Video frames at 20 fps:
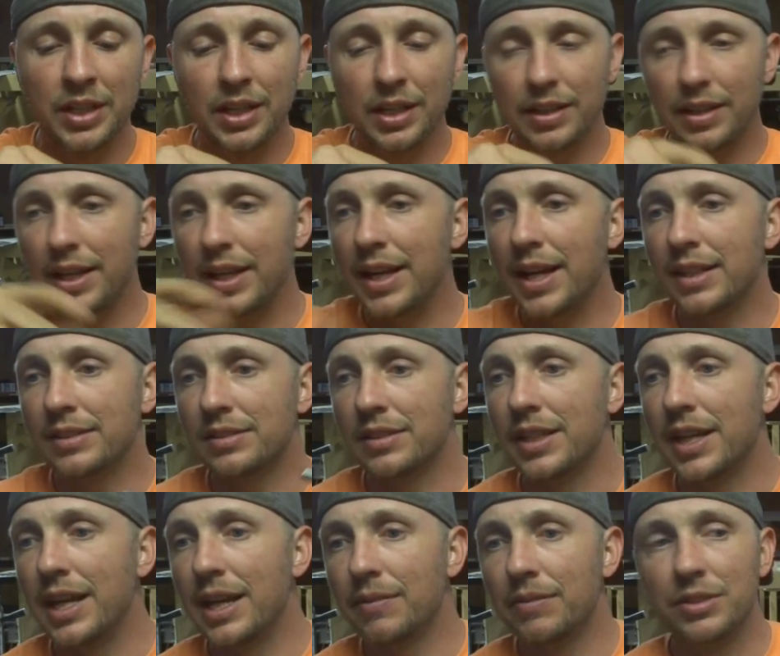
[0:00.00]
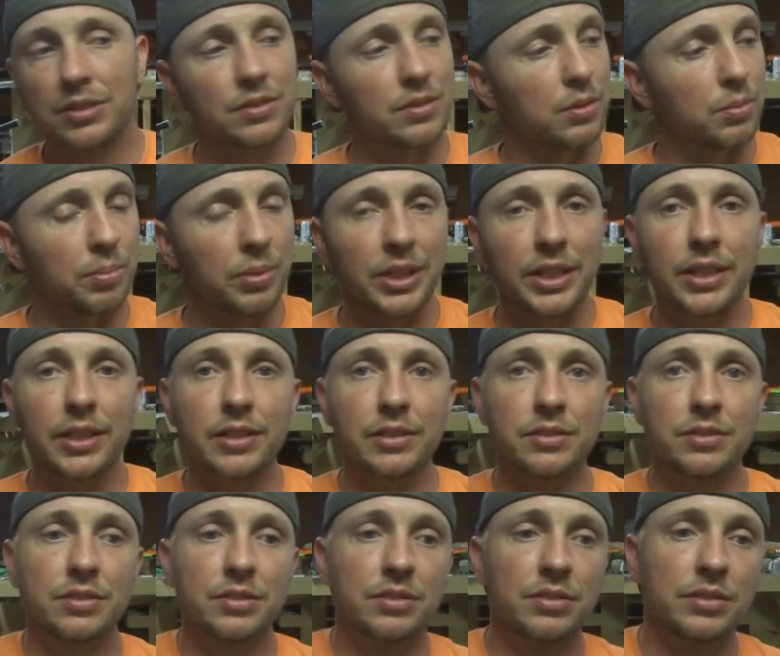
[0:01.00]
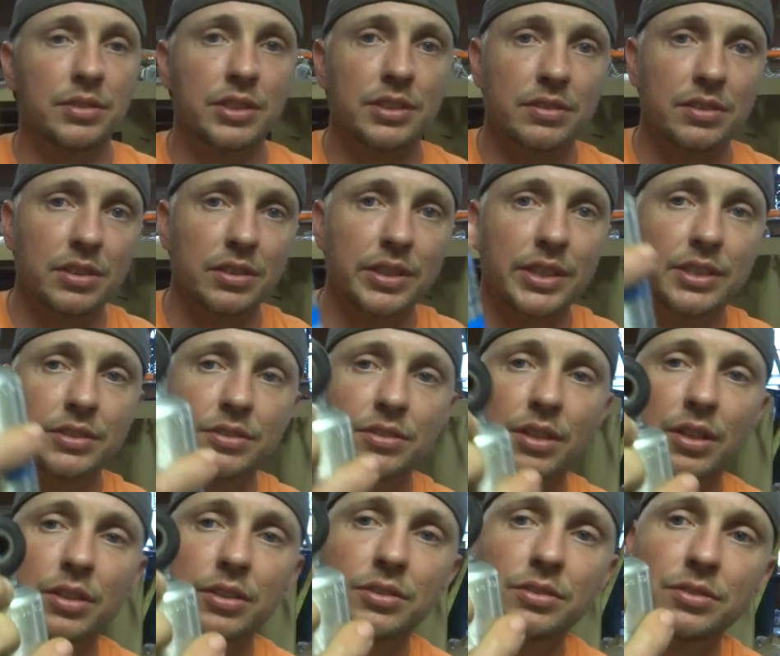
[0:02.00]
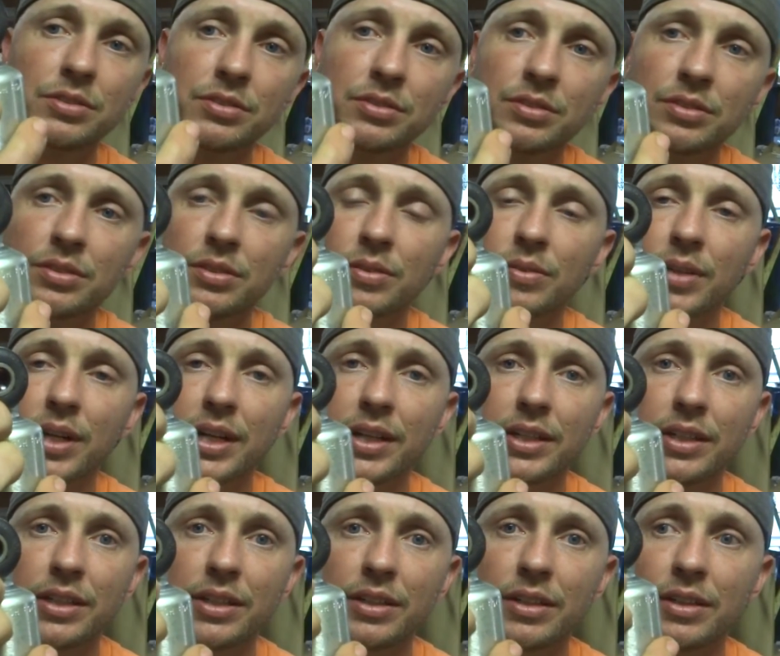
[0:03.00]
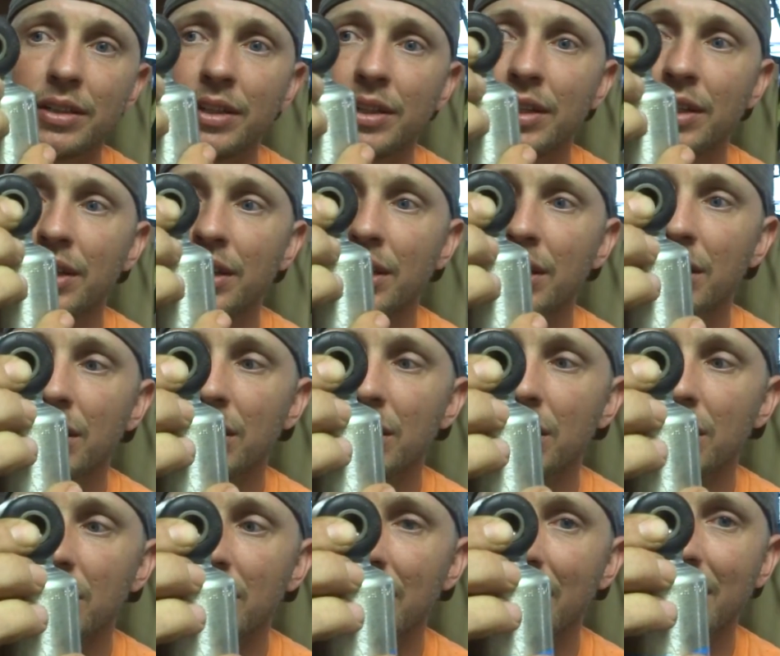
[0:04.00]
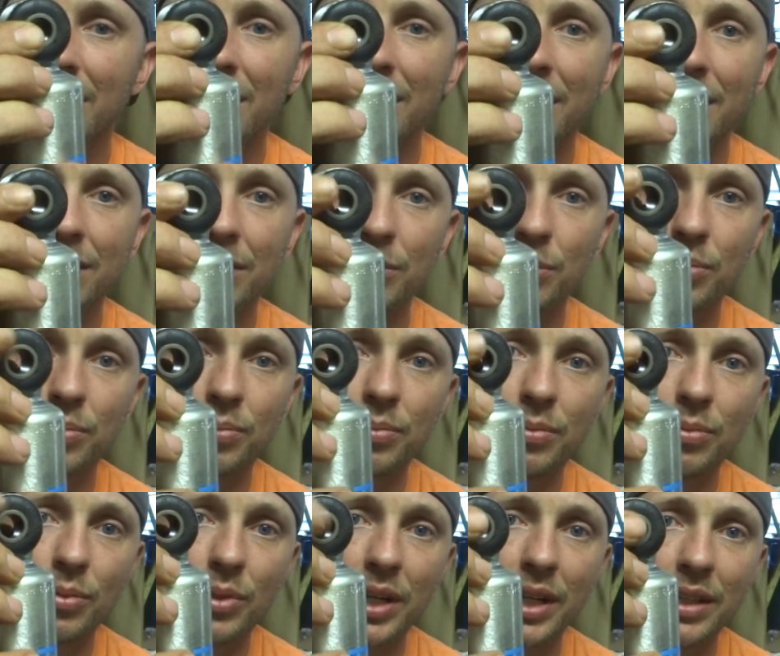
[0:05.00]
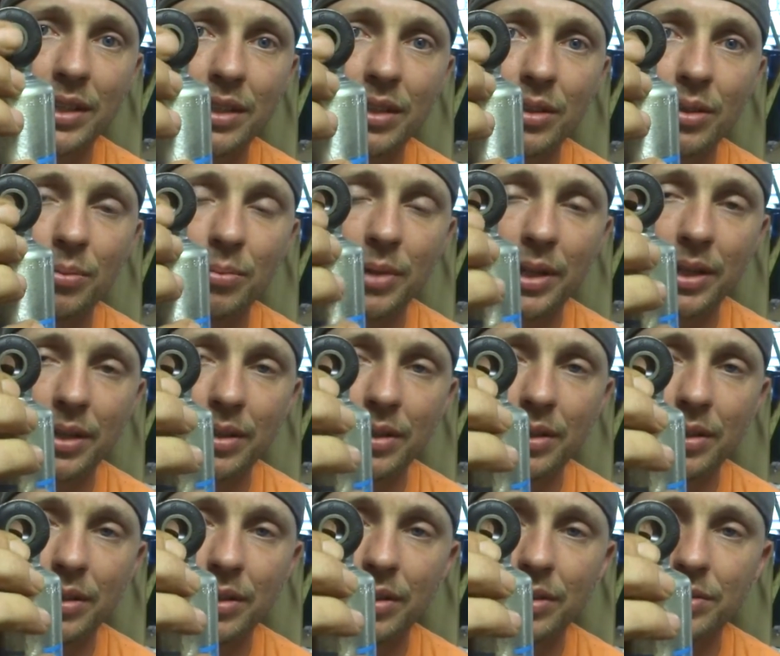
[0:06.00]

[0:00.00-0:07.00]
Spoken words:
they actually have these little pins, these little inserts right here, kind of like what I did on my